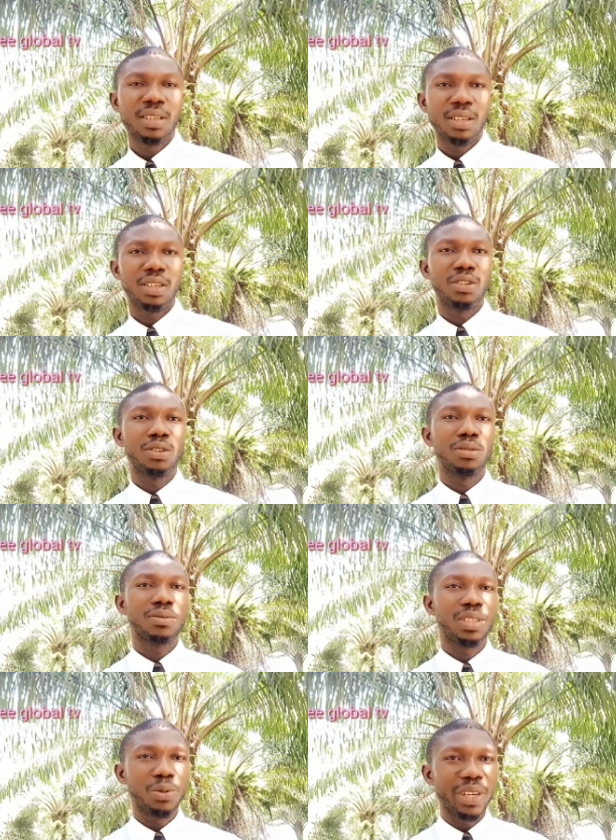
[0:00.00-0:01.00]
you know,
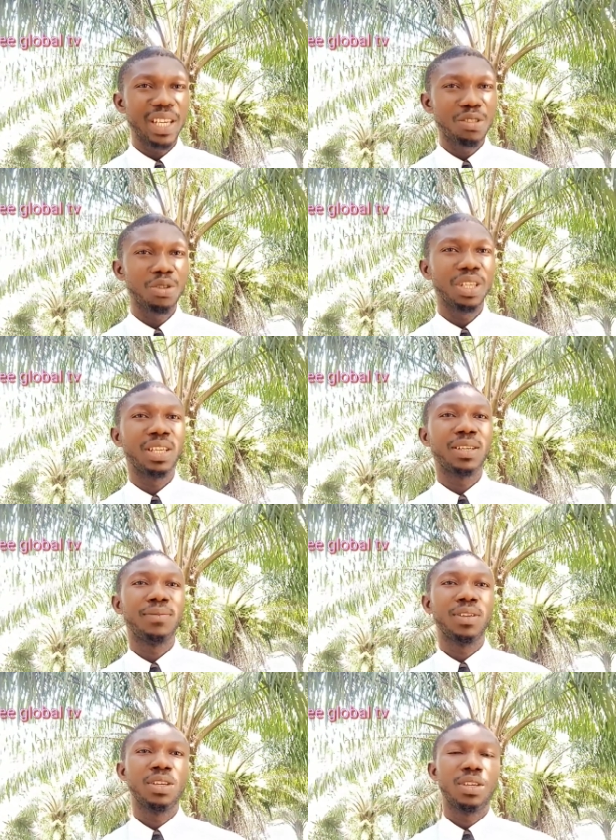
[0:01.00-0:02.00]
till we get to the
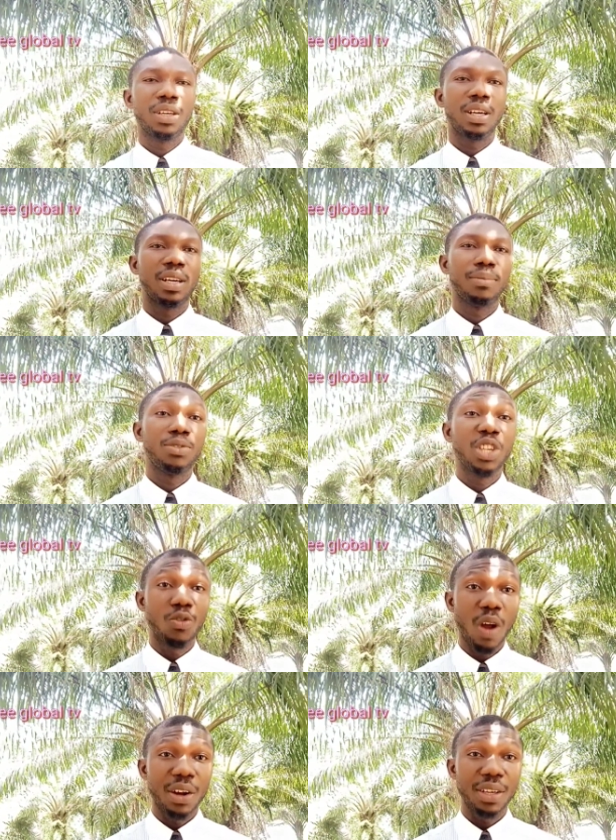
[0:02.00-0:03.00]
uh,
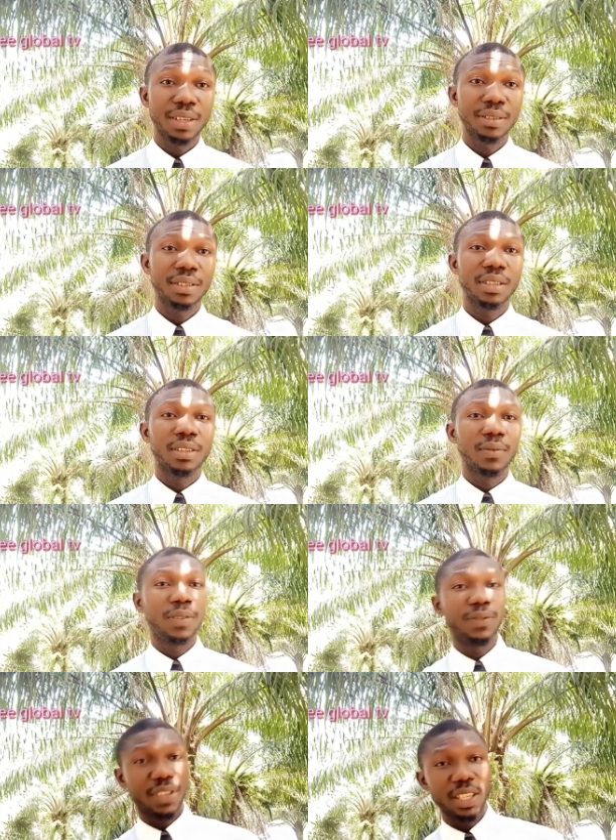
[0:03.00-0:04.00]
January
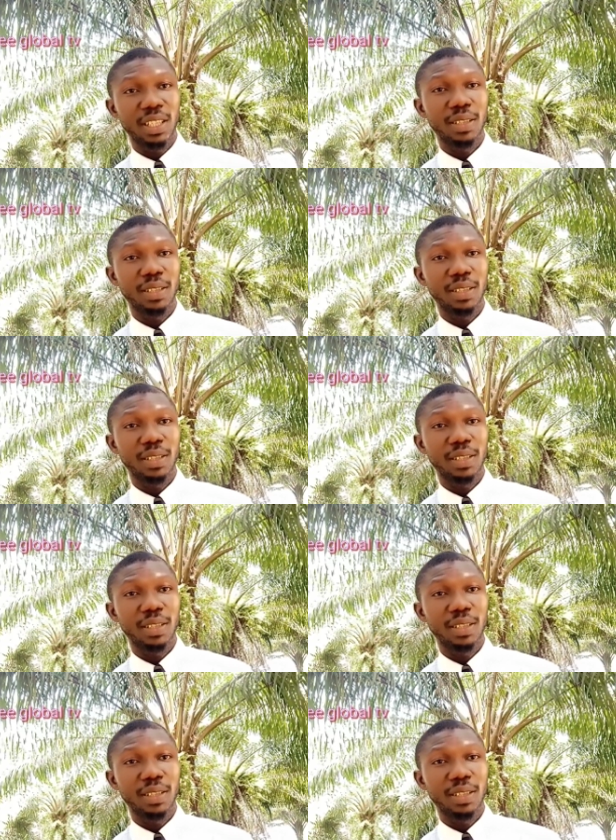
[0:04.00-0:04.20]
15.